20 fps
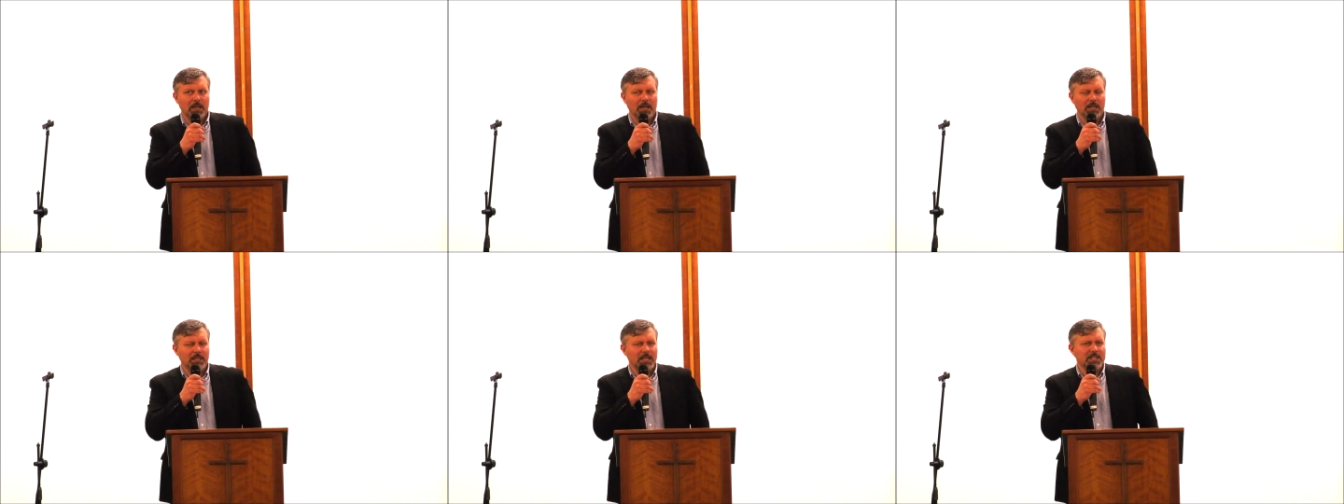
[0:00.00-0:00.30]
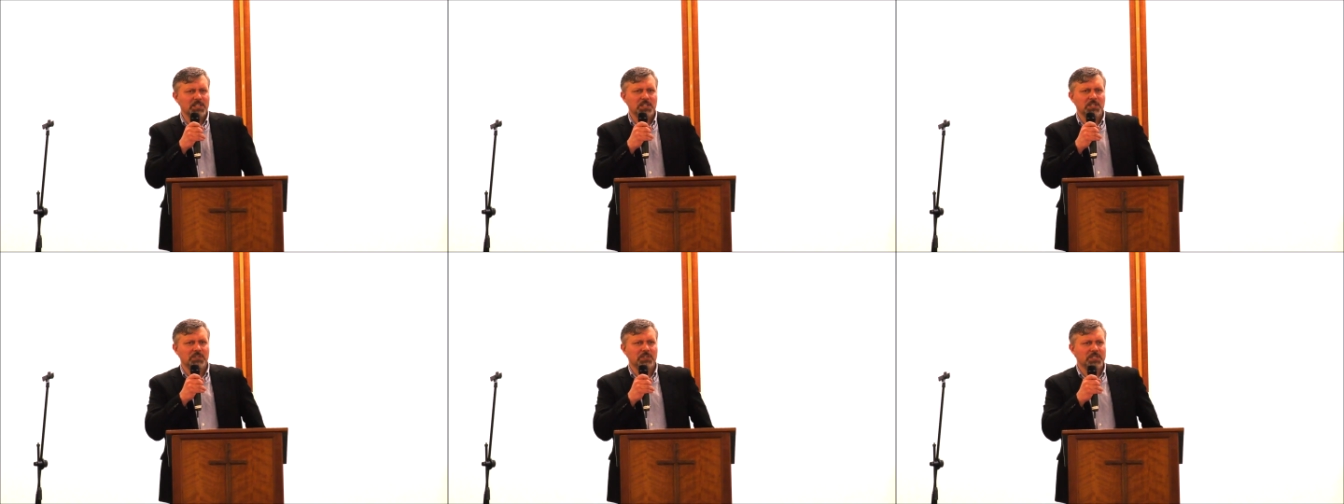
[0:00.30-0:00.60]
And
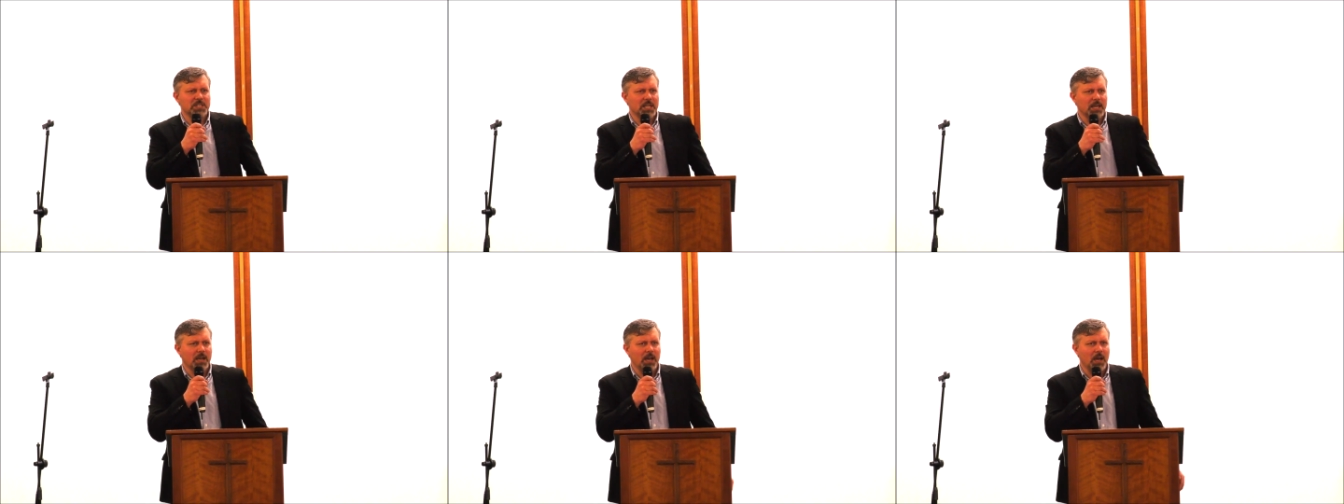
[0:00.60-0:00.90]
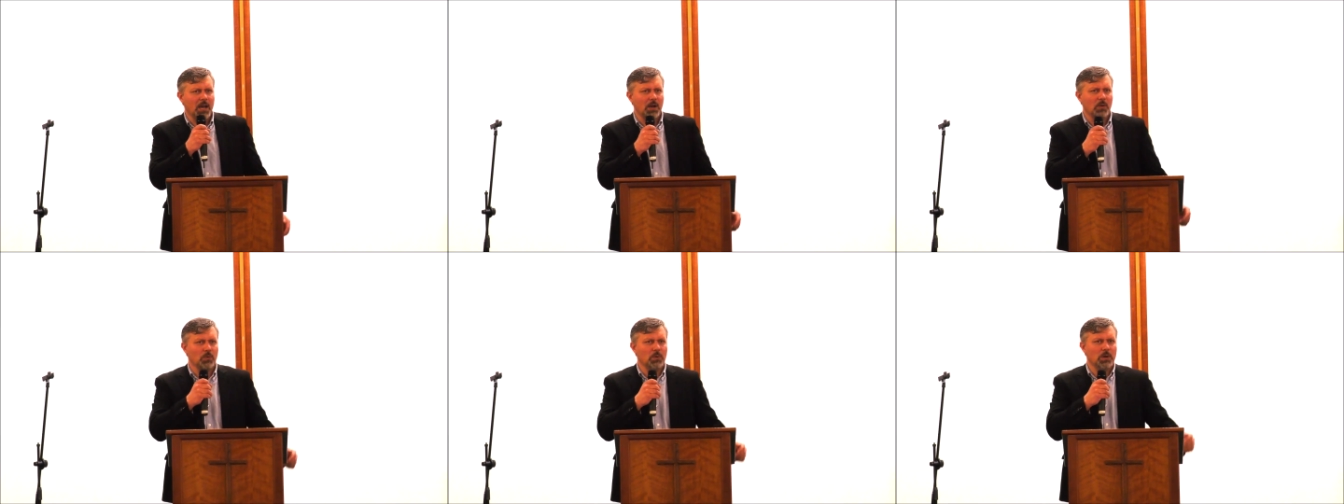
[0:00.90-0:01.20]
that's interesting.
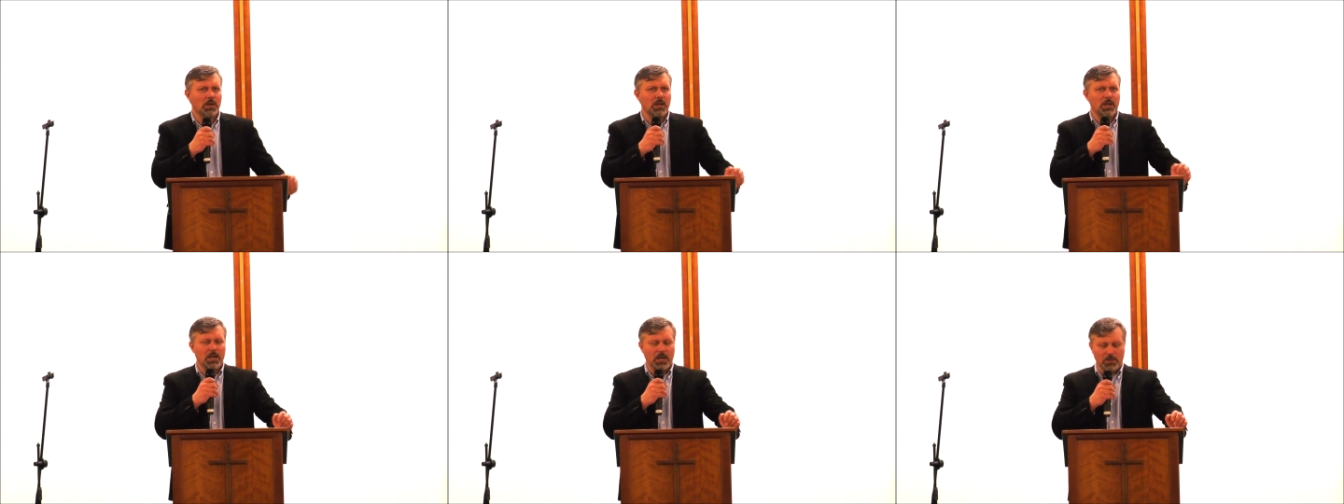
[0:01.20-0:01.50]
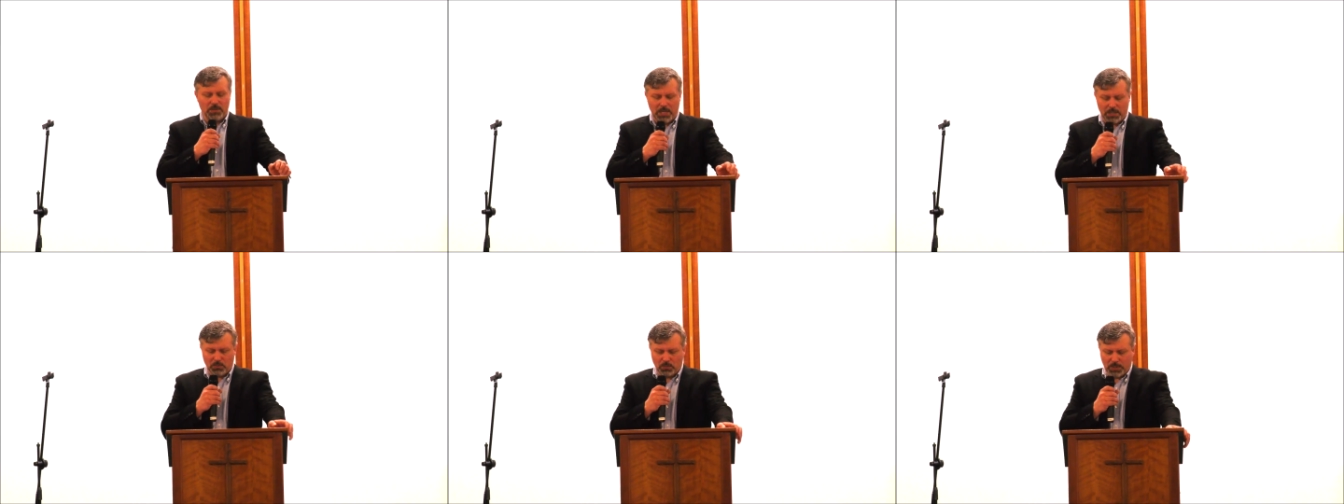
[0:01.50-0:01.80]
How?
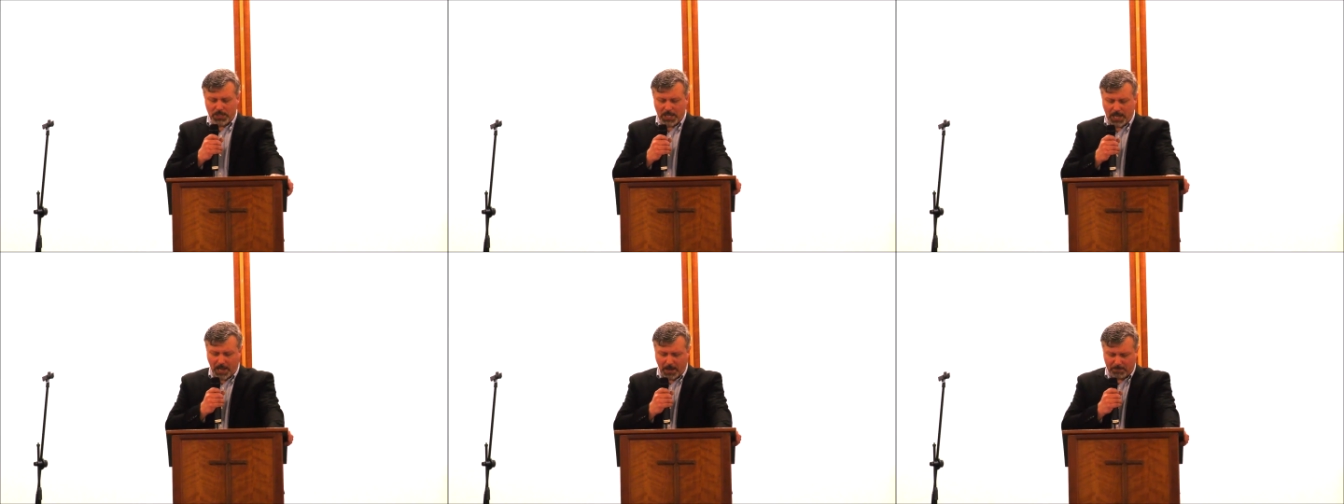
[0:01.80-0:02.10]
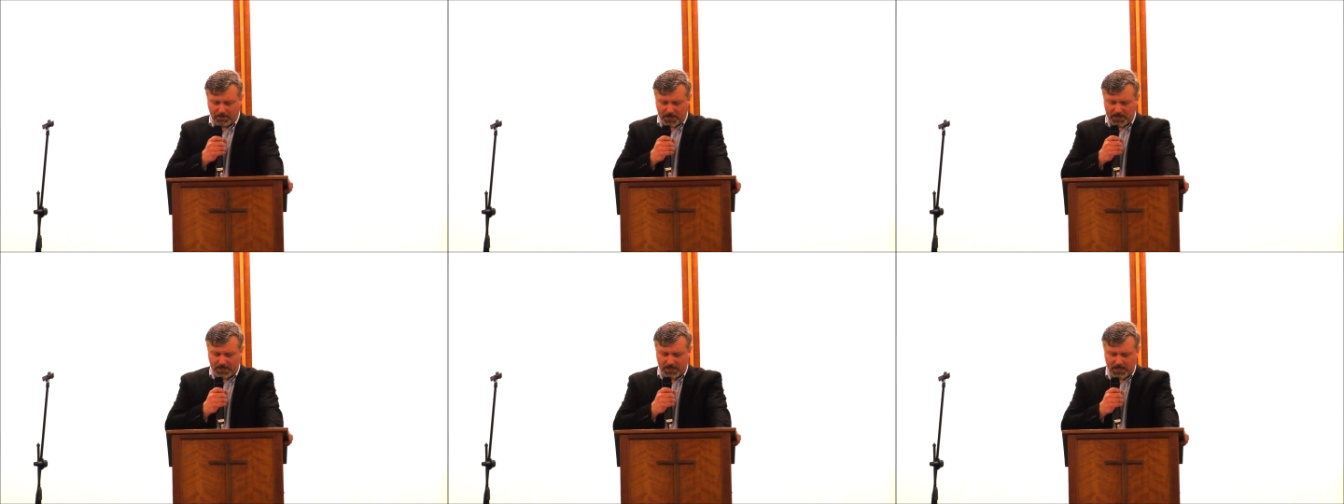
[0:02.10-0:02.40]
how that would
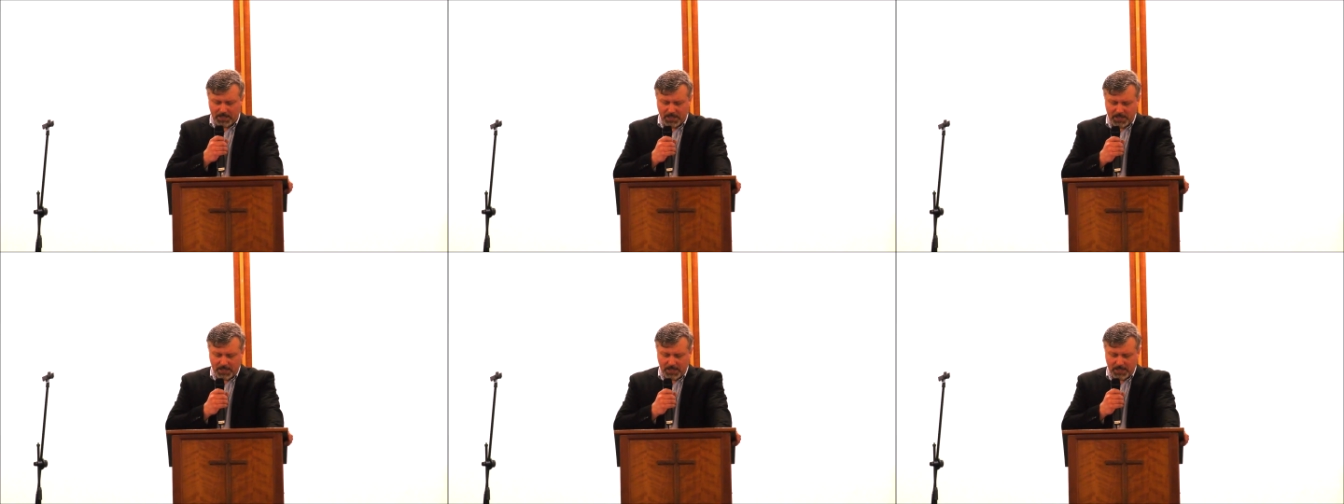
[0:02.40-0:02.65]
happen.